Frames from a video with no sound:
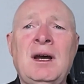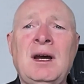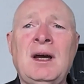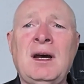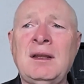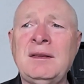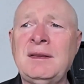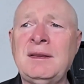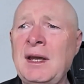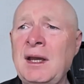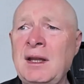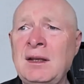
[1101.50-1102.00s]

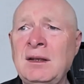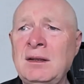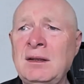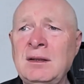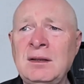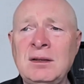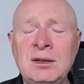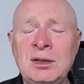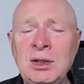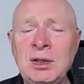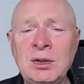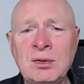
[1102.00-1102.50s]

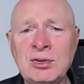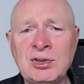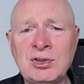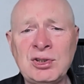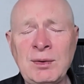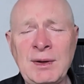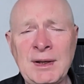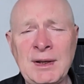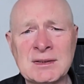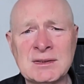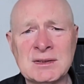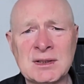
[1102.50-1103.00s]
then you can
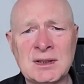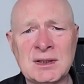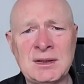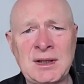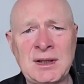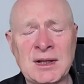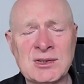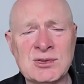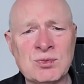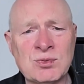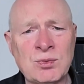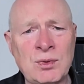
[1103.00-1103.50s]
do it.
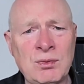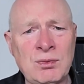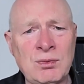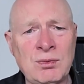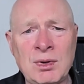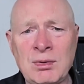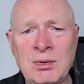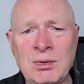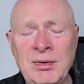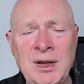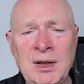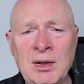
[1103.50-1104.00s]
And that's
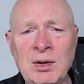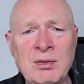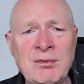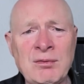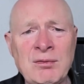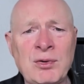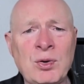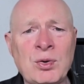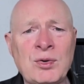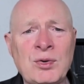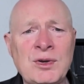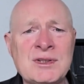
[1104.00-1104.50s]
what we
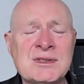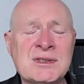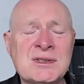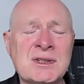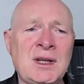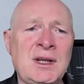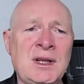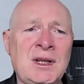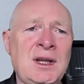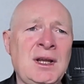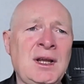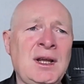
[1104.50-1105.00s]
look for,
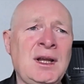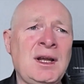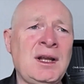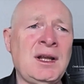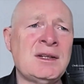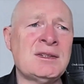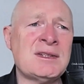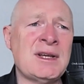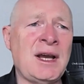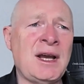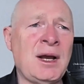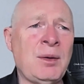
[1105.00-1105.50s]
is
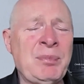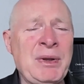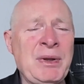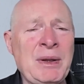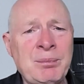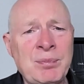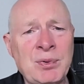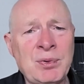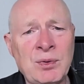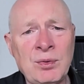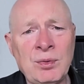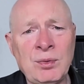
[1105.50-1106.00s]
to help
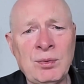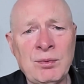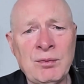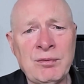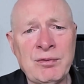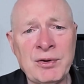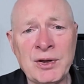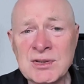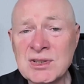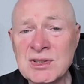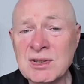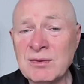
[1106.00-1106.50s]
people,
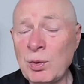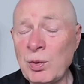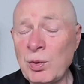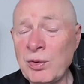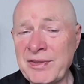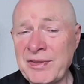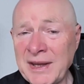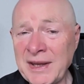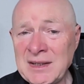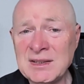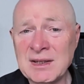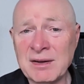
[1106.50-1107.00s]
first of
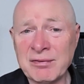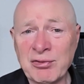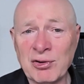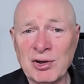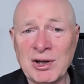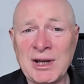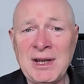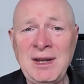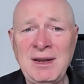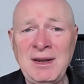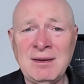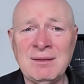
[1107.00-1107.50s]
all, think
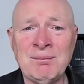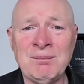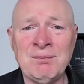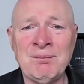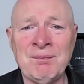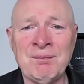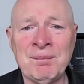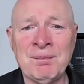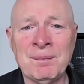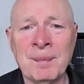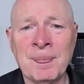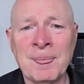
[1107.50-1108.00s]
differently.
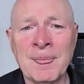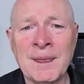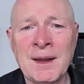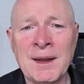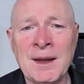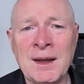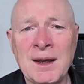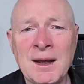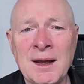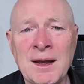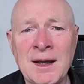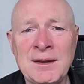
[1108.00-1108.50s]

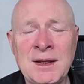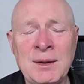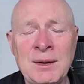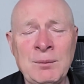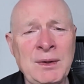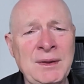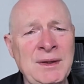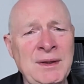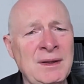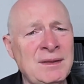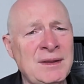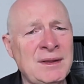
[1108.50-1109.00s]
And
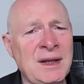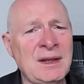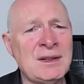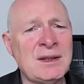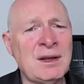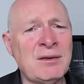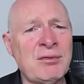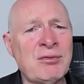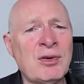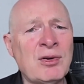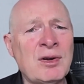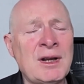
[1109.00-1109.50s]
then when they
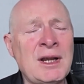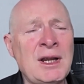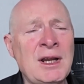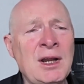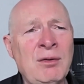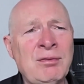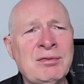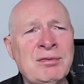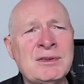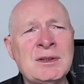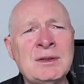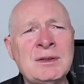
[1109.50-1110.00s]
think
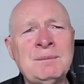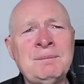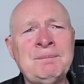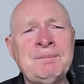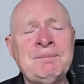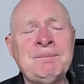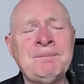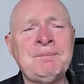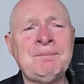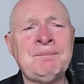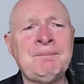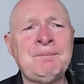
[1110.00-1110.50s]
differently,
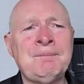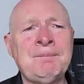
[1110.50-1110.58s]
often